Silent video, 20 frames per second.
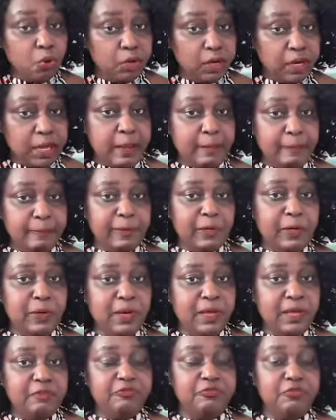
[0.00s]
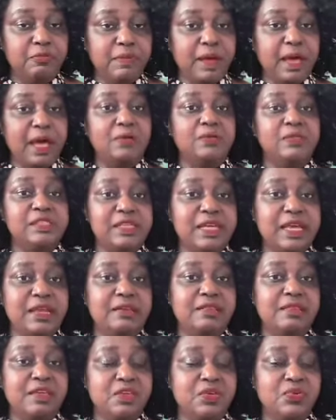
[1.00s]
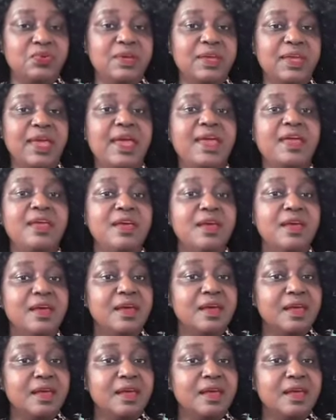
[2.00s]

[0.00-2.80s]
own employer from outside the UK